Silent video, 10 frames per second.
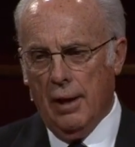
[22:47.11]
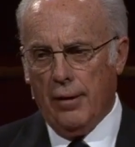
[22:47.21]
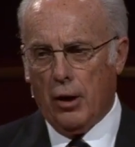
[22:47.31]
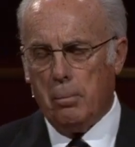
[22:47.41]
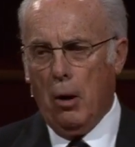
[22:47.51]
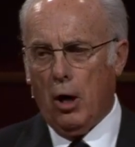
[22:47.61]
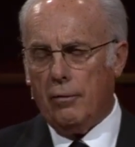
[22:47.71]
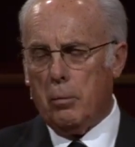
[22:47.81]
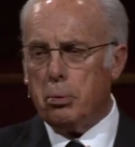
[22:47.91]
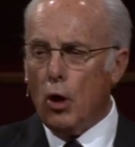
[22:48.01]
They're a part
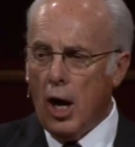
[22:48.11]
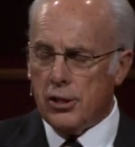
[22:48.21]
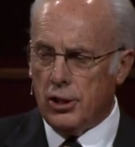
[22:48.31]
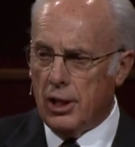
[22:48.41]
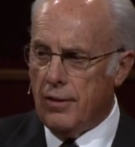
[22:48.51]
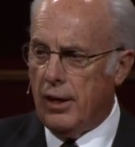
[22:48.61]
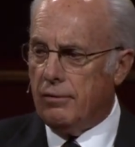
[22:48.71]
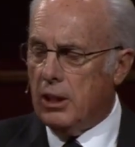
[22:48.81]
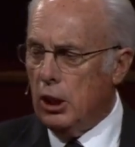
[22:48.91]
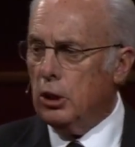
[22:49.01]
of a progeny that
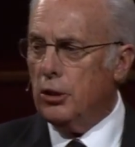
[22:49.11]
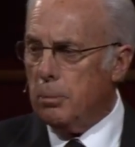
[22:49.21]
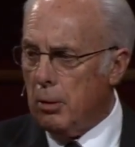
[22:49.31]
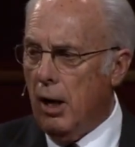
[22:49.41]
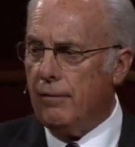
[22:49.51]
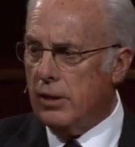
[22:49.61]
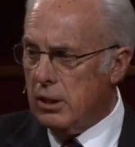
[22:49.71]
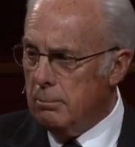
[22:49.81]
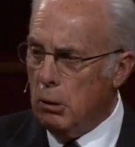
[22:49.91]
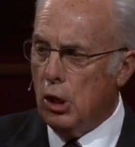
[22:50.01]
have killed the
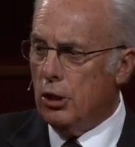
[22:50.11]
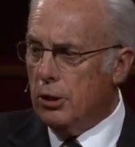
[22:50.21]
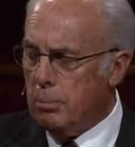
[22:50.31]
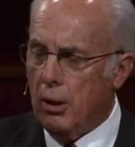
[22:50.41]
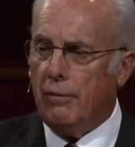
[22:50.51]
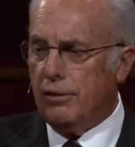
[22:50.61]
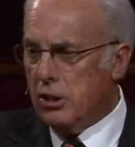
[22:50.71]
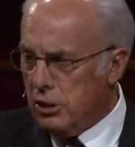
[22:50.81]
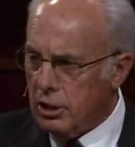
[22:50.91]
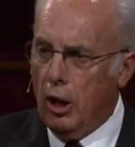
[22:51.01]
prophets and murdered the
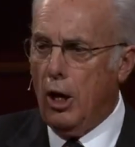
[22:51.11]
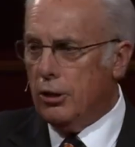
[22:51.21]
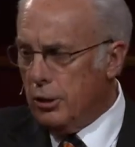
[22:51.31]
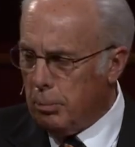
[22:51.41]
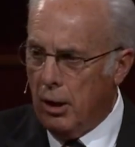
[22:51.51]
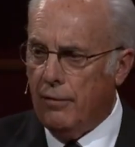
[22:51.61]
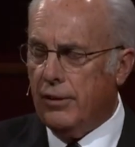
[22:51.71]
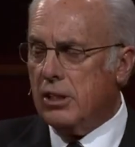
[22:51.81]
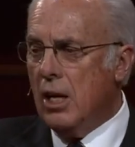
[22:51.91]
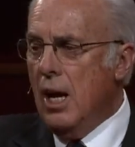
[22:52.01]
prophets and slaughtered the
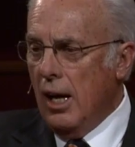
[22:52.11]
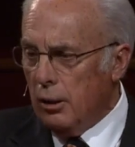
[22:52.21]
prophets